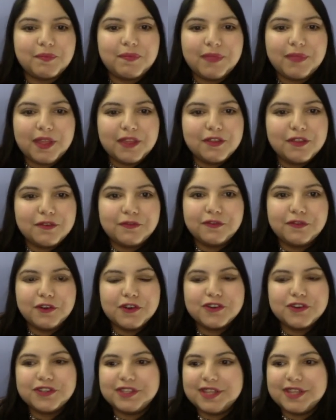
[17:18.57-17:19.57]
The
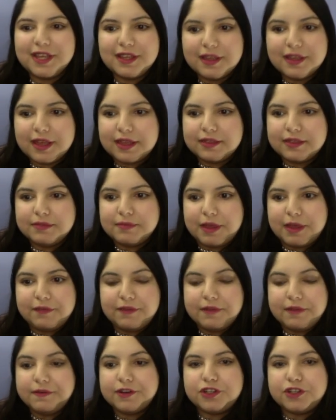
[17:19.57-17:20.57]
first thing, and my
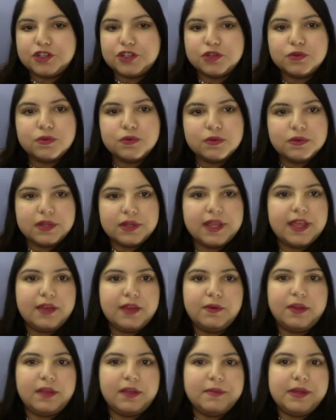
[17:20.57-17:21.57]
favorite tool, again
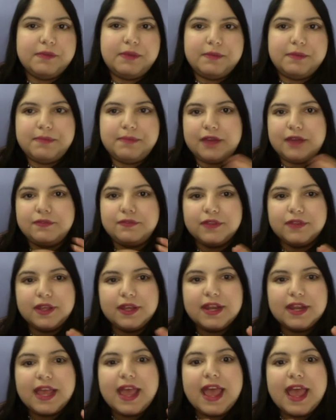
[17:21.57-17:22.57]
recommended by Pat
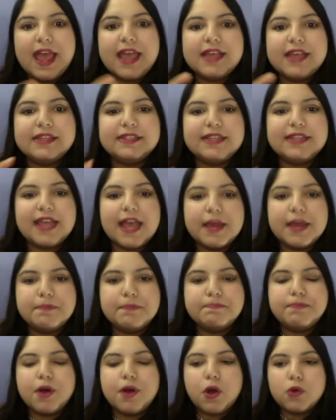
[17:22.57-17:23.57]
Flynn, is
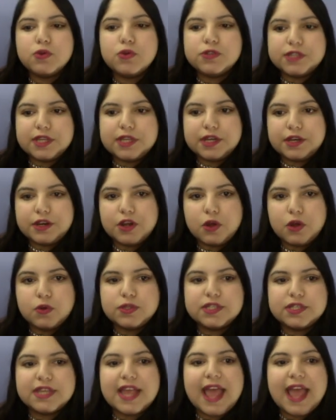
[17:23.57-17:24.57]
get post-it
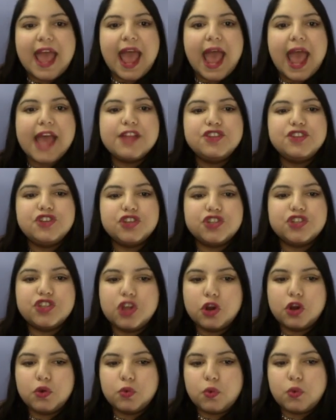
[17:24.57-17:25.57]
notes and just
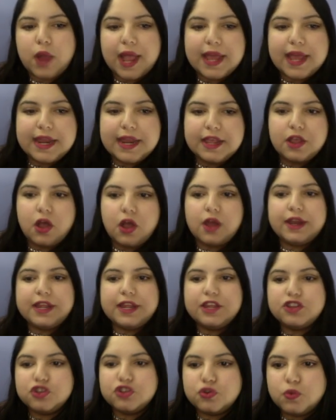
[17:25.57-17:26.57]
start writing on
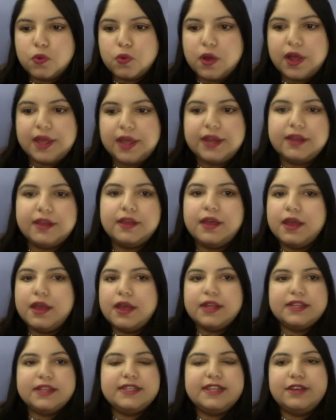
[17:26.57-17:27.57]
each one
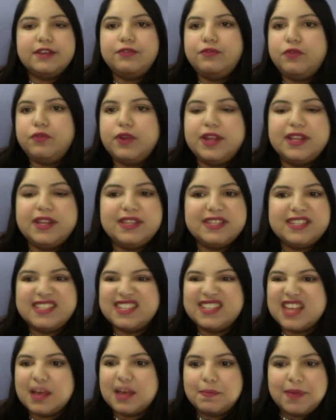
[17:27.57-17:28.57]
different
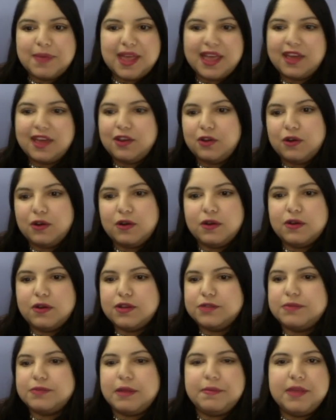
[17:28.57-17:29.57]

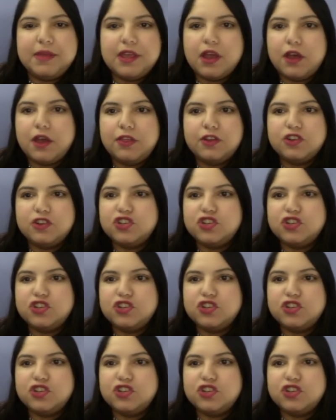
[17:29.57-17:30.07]
subheaders, maybe other